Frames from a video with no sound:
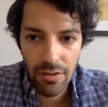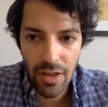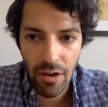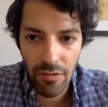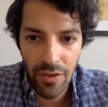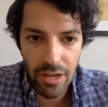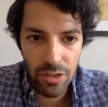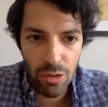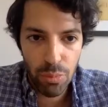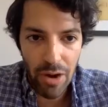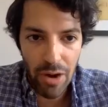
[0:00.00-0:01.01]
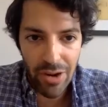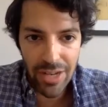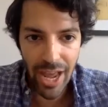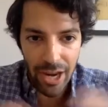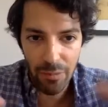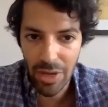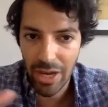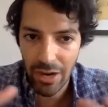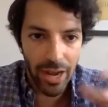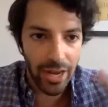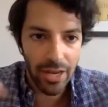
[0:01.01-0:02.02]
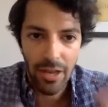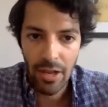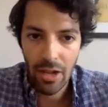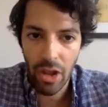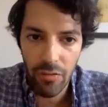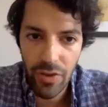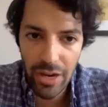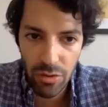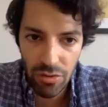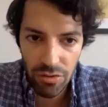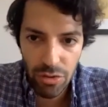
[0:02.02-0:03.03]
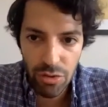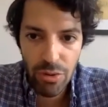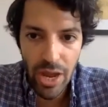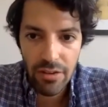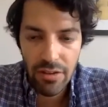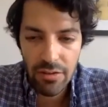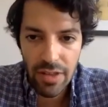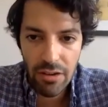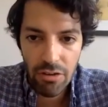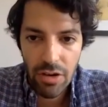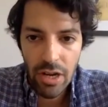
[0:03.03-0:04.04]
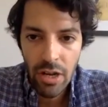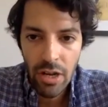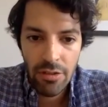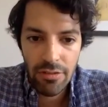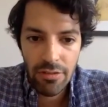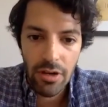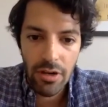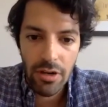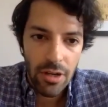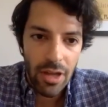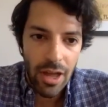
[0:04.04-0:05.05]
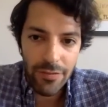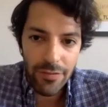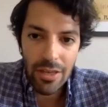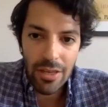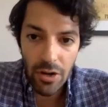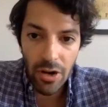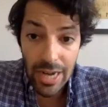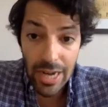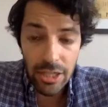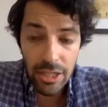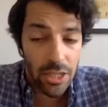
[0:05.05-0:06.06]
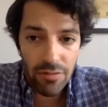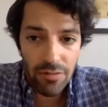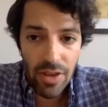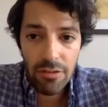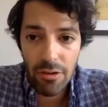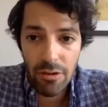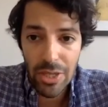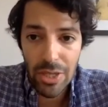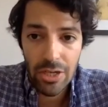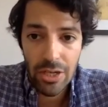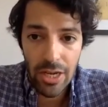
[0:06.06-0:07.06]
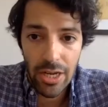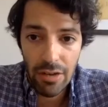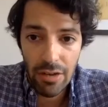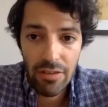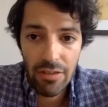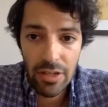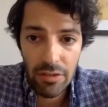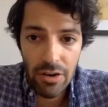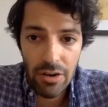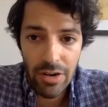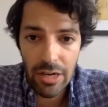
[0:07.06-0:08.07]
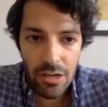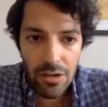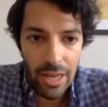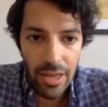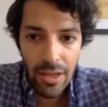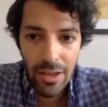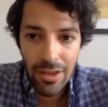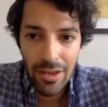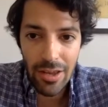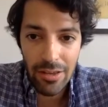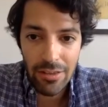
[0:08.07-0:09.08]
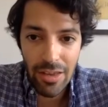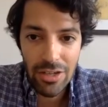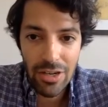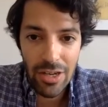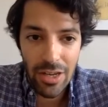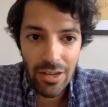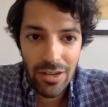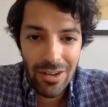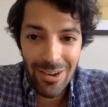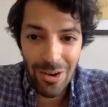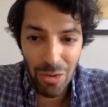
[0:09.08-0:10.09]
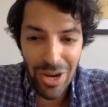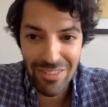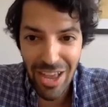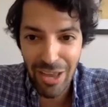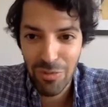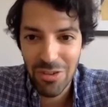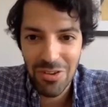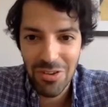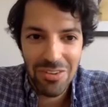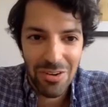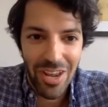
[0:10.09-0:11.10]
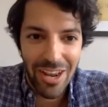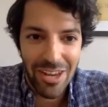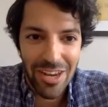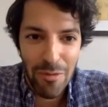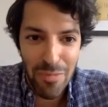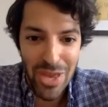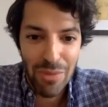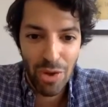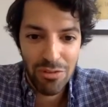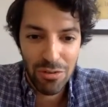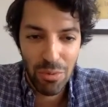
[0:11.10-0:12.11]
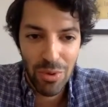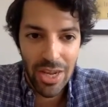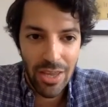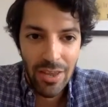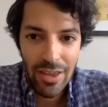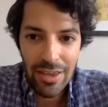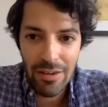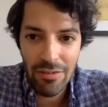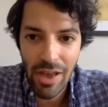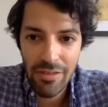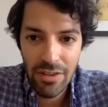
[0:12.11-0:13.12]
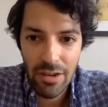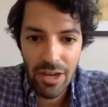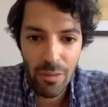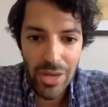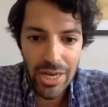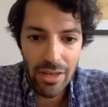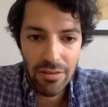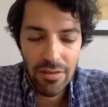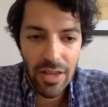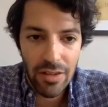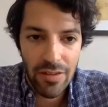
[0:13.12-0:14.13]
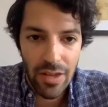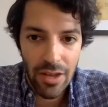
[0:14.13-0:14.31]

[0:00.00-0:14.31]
kind of like new paradigm and like a lot of like those new trends, etc. So I think if you are an angel investor, especially on investing very early, it's actually a great time to like be able to really invest in companies that